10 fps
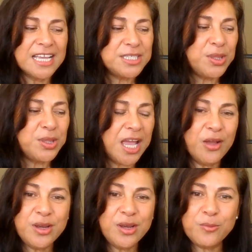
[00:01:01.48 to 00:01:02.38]
So the
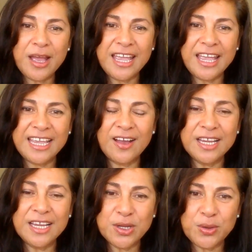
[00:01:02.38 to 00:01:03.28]
only way
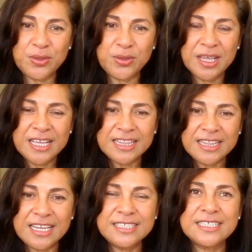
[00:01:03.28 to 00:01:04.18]
I know
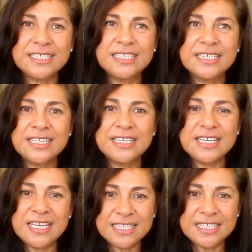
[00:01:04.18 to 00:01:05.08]
that
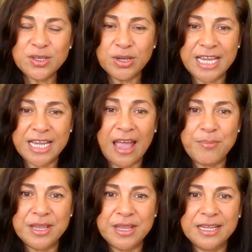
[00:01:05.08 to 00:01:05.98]
it's going to
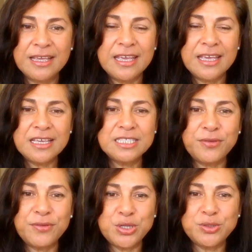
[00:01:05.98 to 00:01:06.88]
happen is
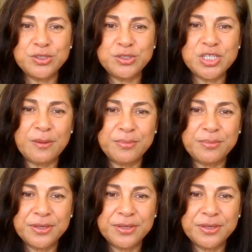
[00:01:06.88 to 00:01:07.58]
for you to jump.